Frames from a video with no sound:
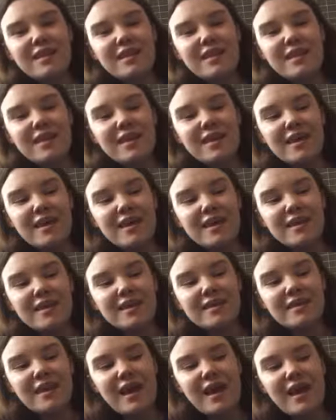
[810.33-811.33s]
the
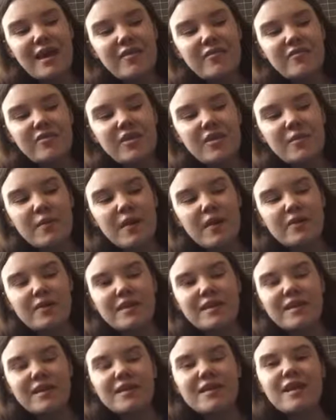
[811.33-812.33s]
aliens have their parents
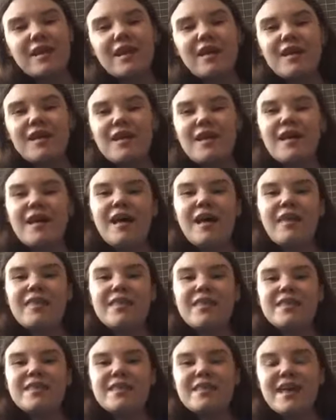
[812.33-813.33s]
at this call at
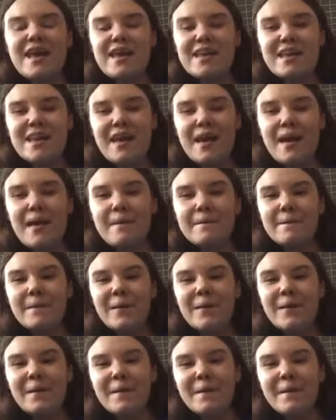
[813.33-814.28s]
this stadium